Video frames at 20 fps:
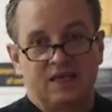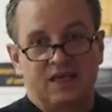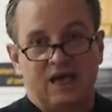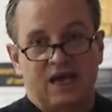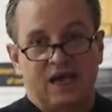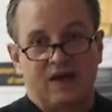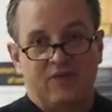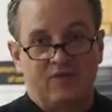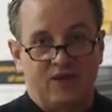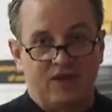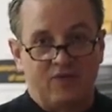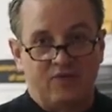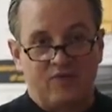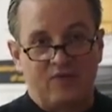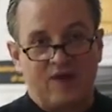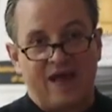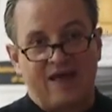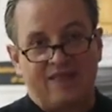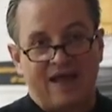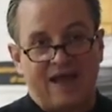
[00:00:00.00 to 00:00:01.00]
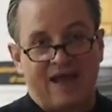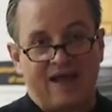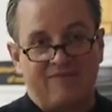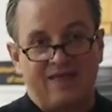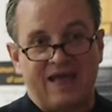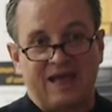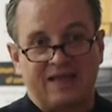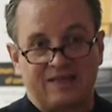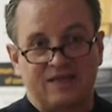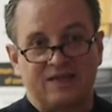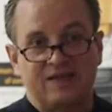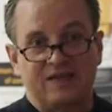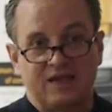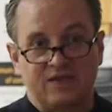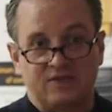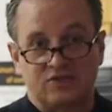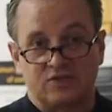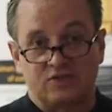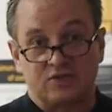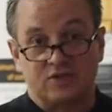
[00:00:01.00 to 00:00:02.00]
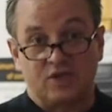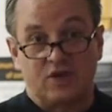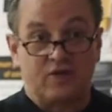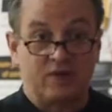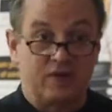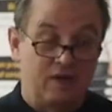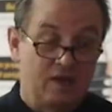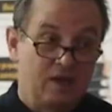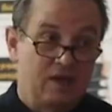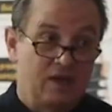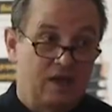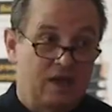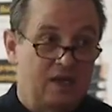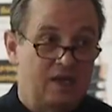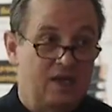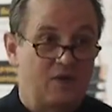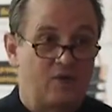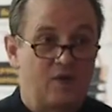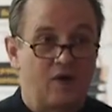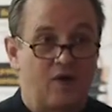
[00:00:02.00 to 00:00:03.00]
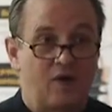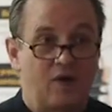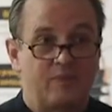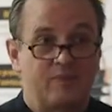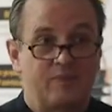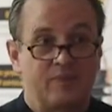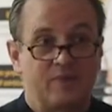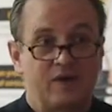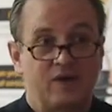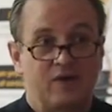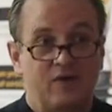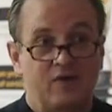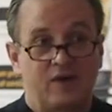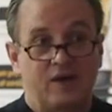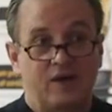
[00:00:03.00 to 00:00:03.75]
I really would rather have that than dentures, you know. And here we are, you know,